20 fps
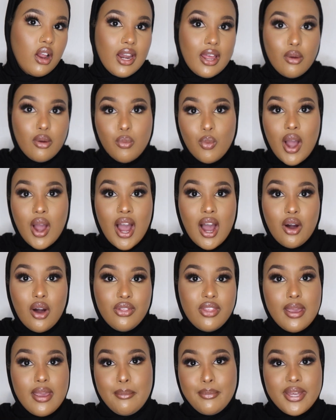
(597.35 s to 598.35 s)
like wow,
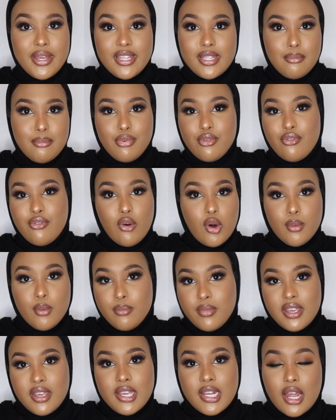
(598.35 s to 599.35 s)
they made it before
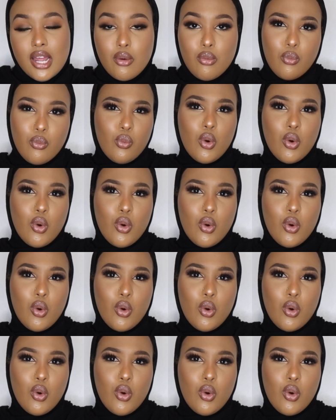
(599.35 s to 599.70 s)
me, like